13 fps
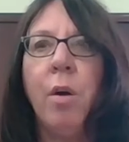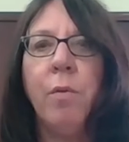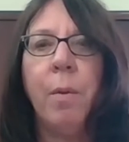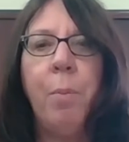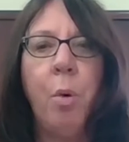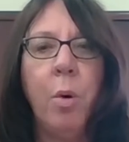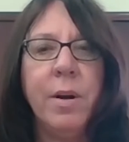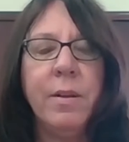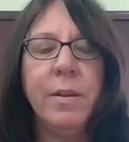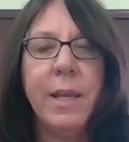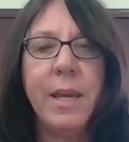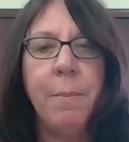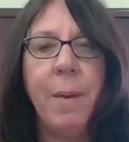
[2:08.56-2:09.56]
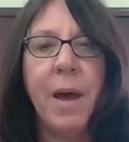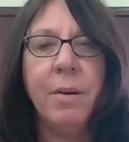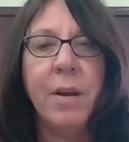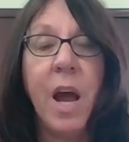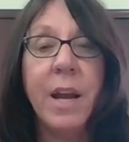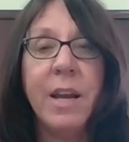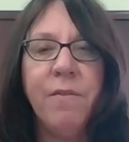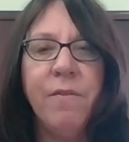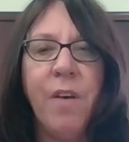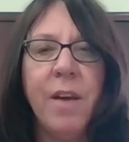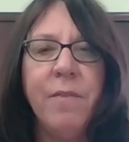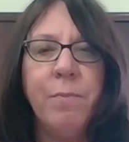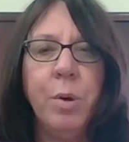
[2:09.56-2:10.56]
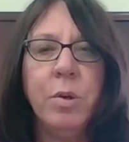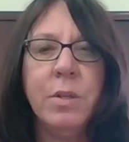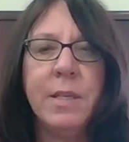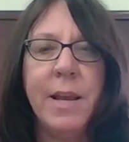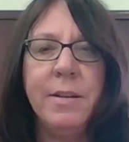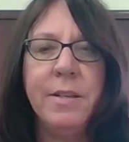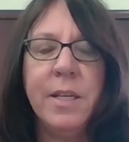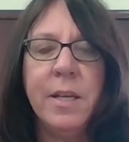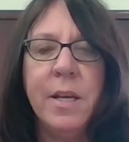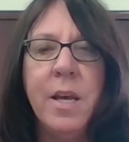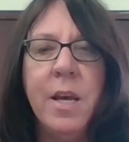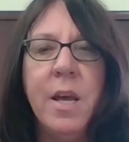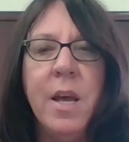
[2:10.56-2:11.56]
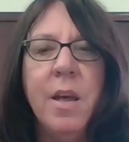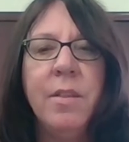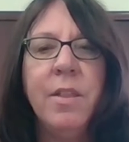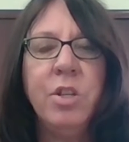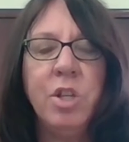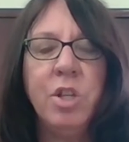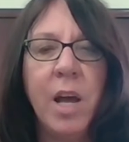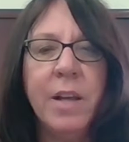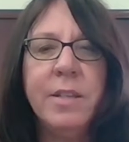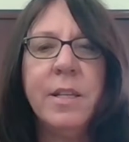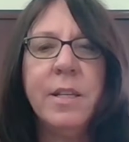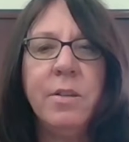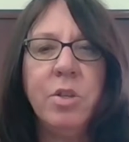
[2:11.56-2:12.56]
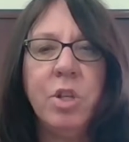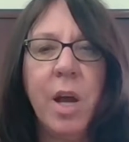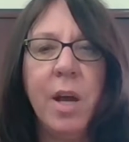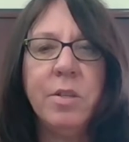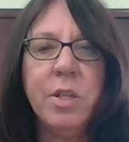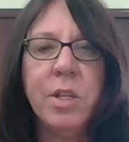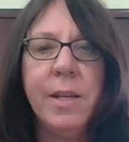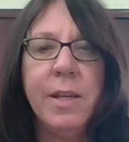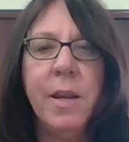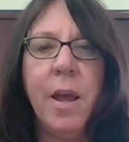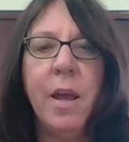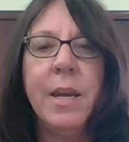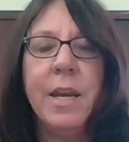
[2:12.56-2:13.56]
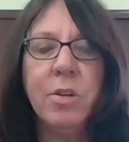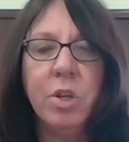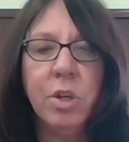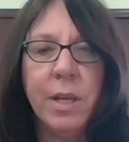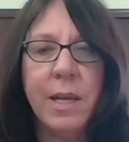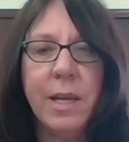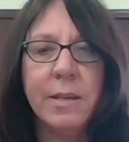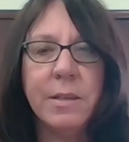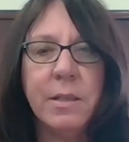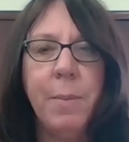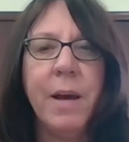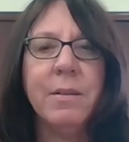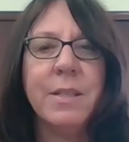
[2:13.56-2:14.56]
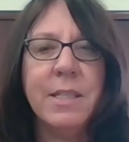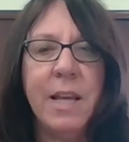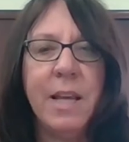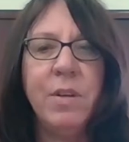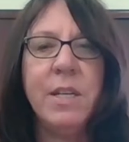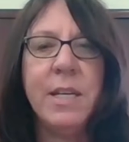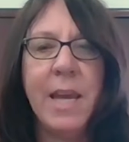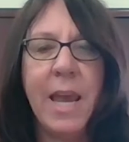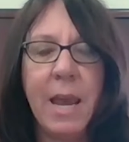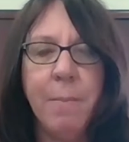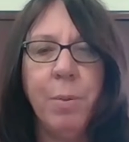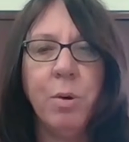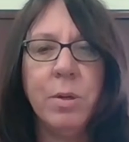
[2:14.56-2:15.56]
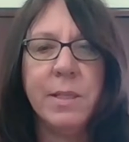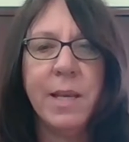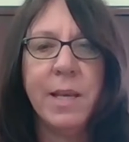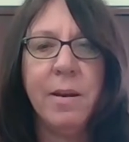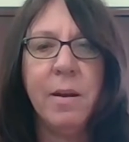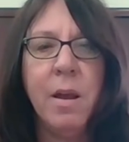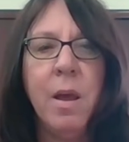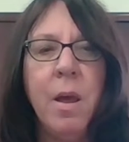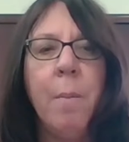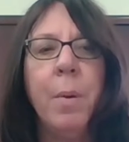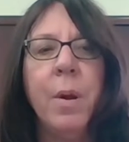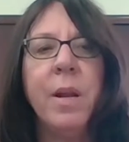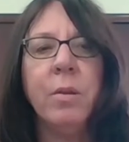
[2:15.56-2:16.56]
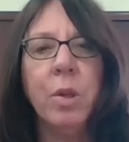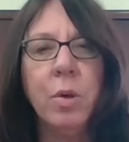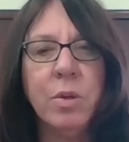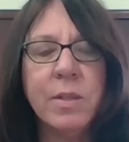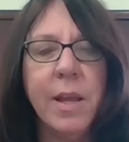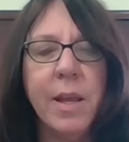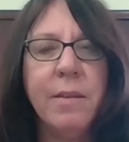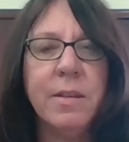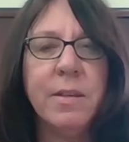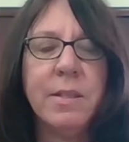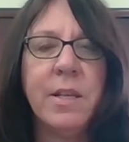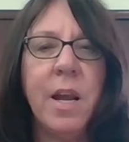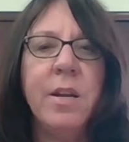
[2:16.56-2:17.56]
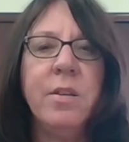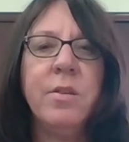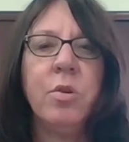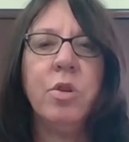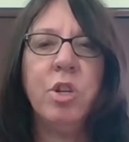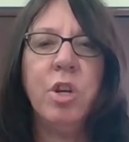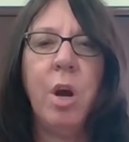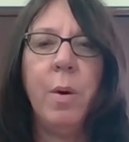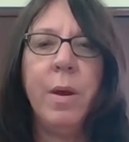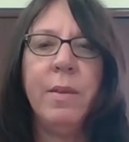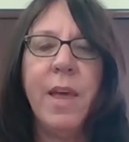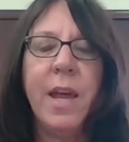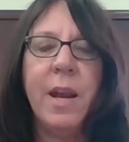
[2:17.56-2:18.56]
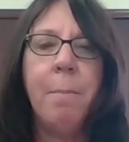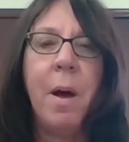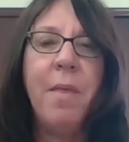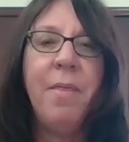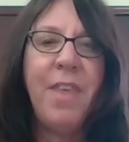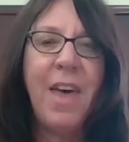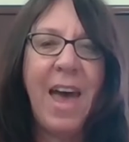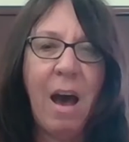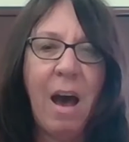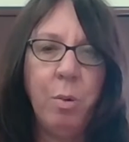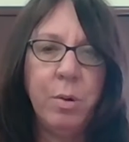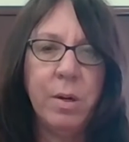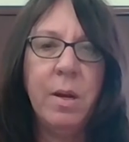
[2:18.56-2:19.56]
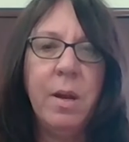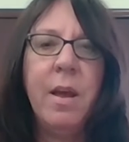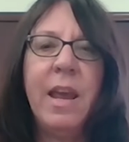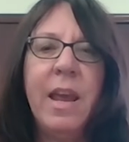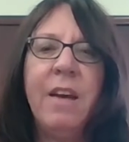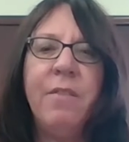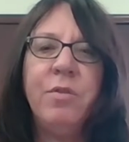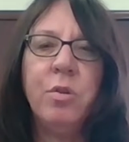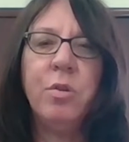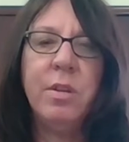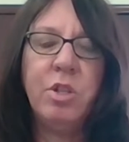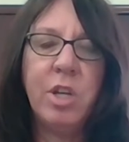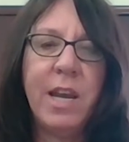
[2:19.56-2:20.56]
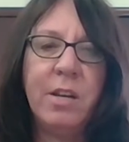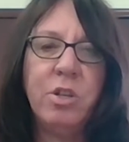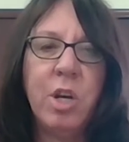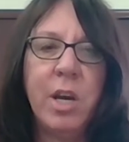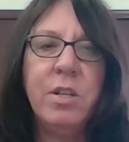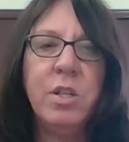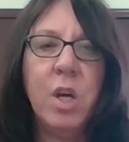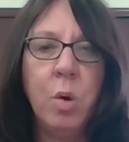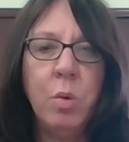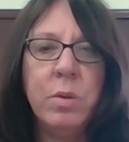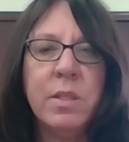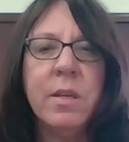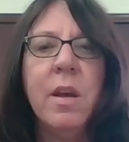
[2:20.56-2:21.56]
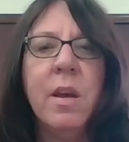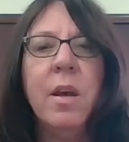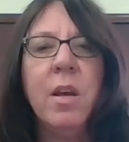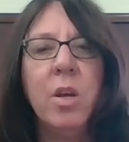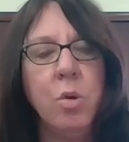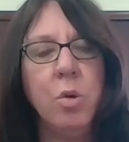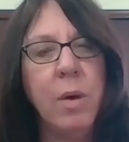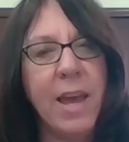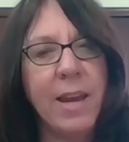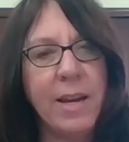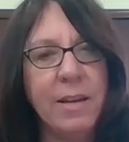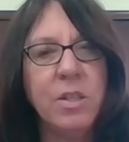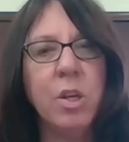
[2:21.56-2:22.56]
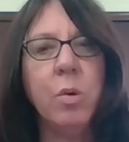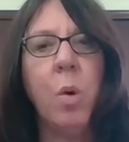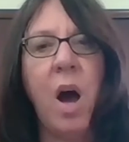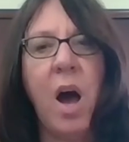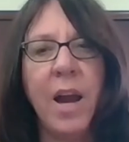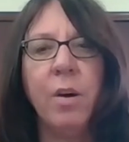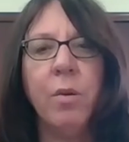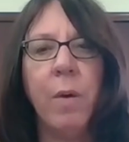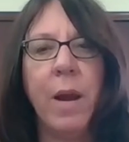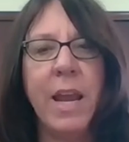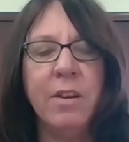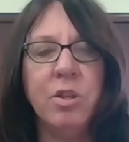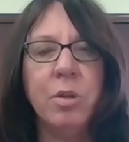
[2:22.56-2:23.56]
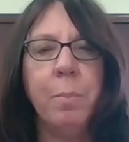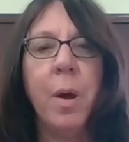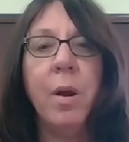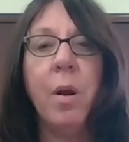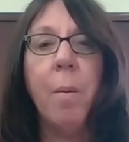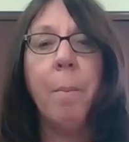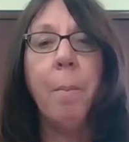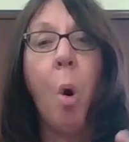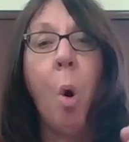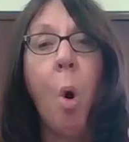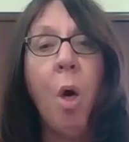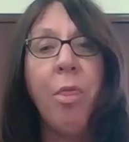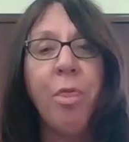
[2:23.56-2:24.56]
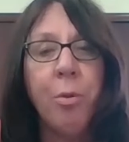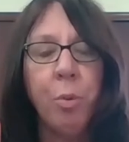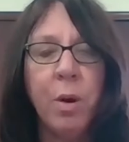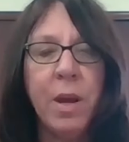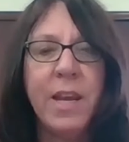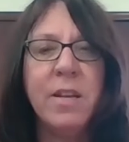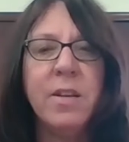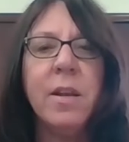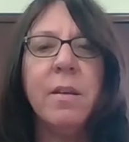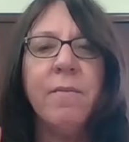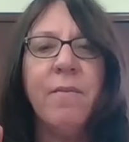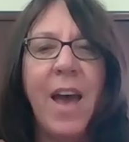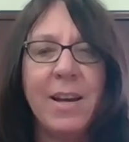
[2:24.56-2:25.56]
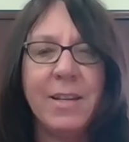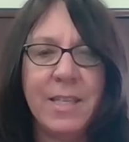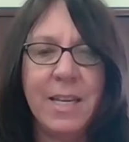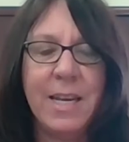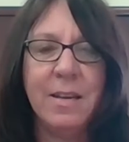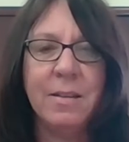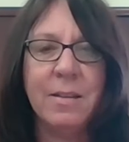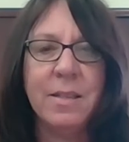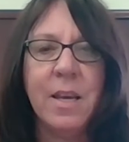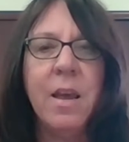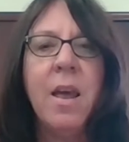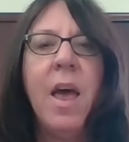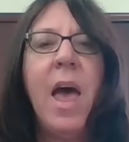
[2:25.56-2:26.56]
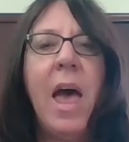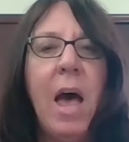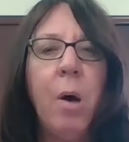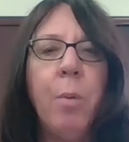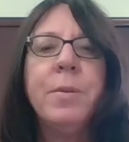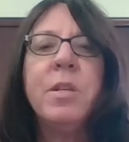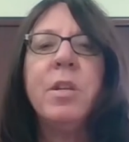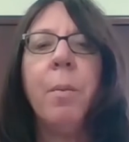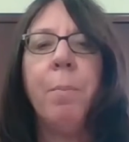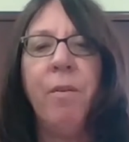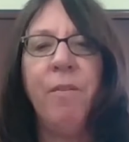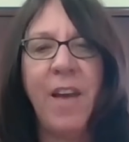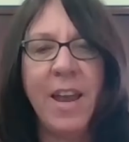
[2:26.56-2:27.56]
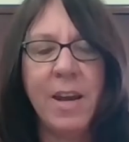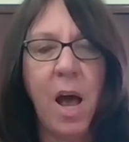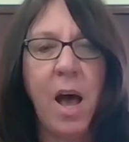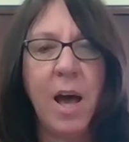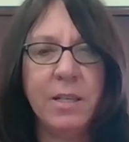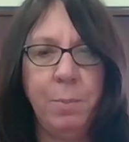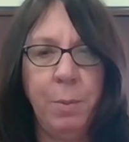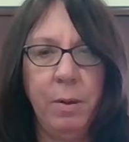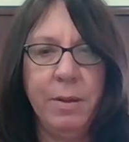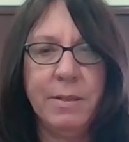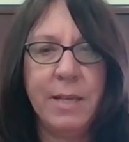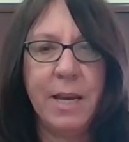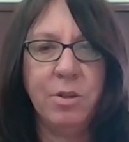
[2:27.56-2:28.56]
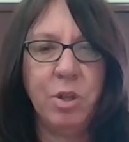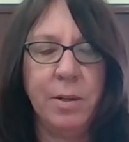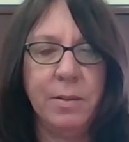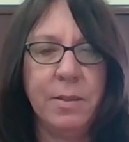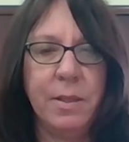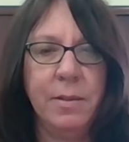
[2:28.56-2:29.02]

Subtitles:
are reportedly about 95%. The Johnson & Johnson initially is about 78%, but it looks like the studies are showing that a month out after the J&J dose, you get into a higher range. But all 3 vaccines help to prevent hospitalizations.